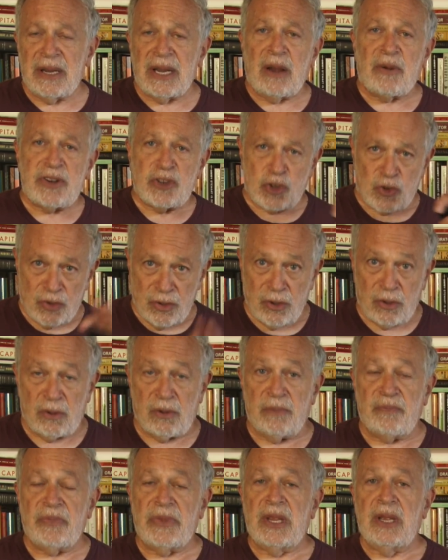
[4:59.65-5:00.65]
Now, it's
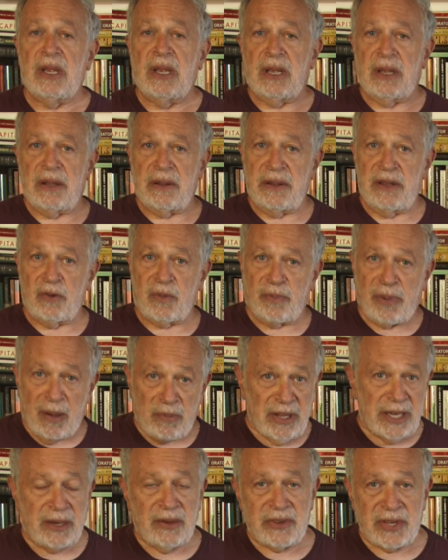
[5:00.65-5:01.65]
true. The
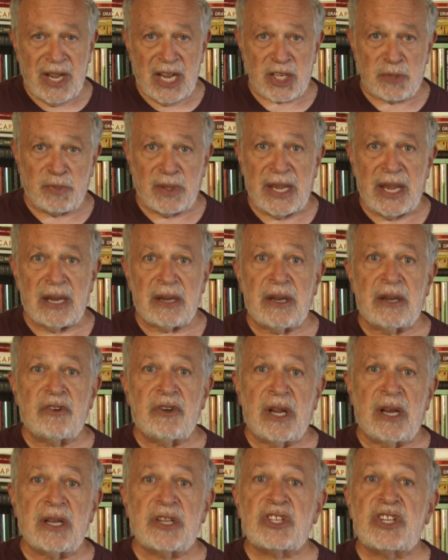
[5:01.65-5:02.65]
Republican tax plan
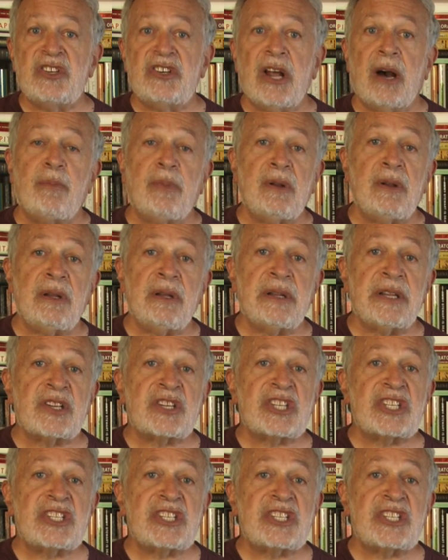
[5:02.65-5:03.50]
does double the